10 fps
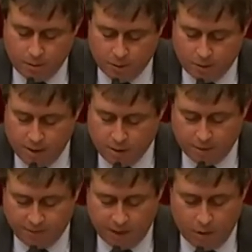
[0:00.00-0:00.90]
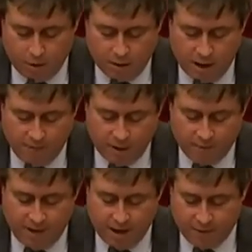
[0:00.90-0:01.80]
Not to mention the flow-on
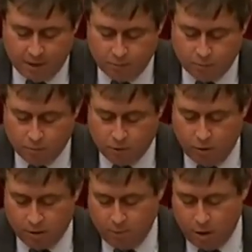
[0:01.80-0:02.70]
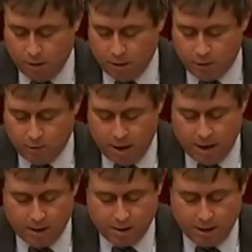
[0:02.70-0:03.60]
savings found in reduced emergency
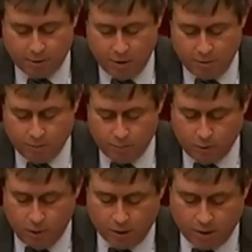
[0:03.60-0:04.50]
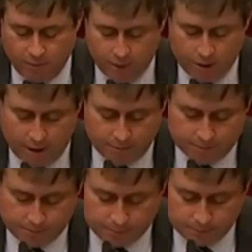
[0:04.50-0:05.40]
triage and treatment costs for the state.
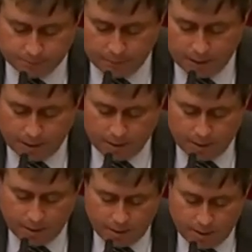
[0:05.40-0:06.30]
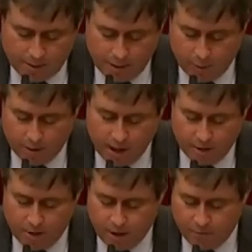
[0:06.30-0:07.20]
That all
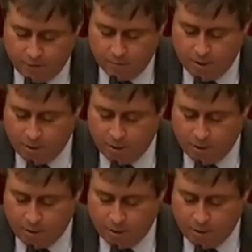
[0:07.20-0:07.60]
sounds wonderful.